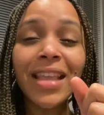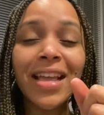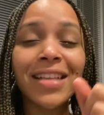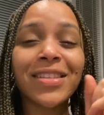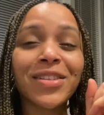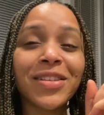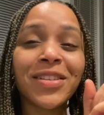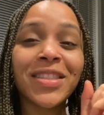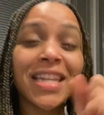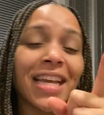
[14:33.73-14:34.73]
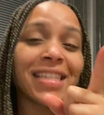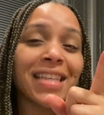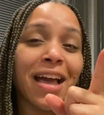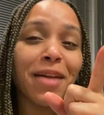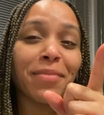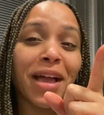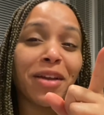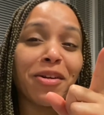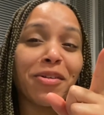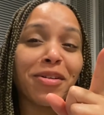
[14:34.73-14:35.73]
Until the next time I
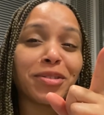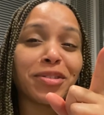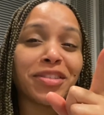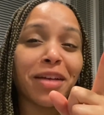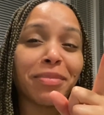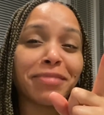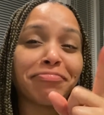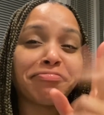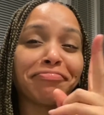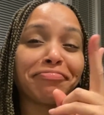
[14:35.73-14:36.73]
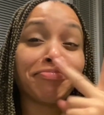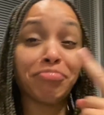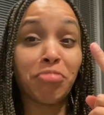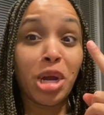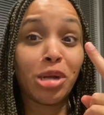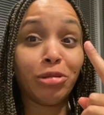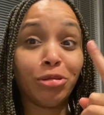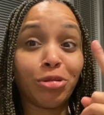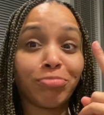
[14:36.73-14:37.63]
go grocery shopping. Peace.